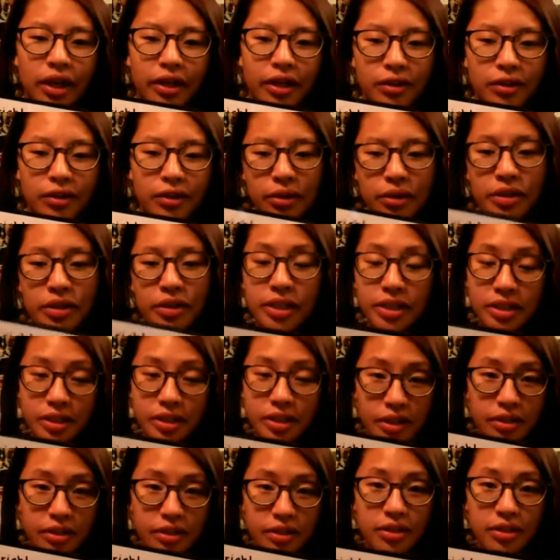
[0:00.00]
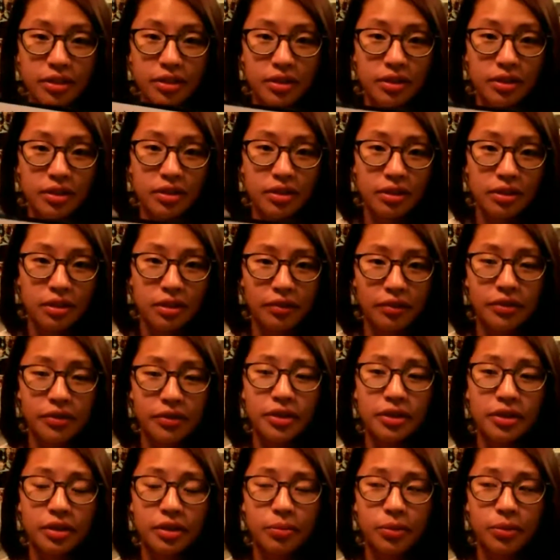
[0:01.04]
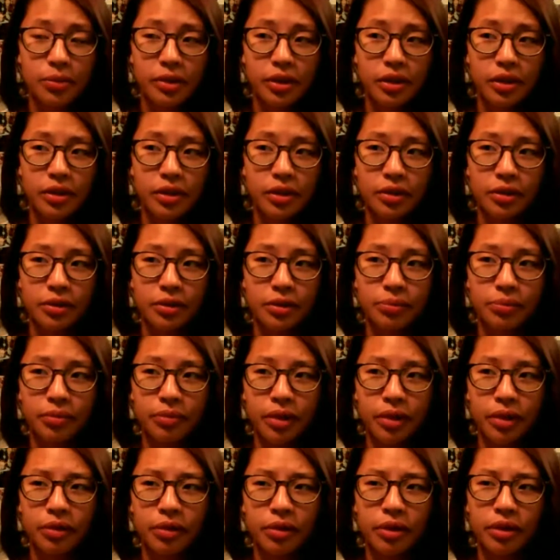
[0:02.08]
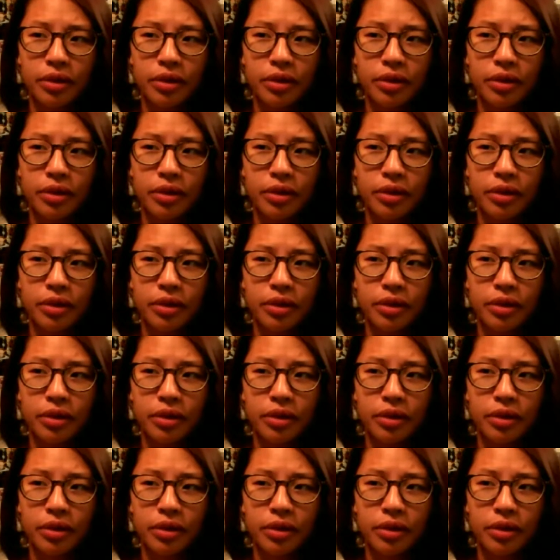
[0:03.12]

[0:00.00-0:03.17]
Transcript: I do hear it as sentences obviously but I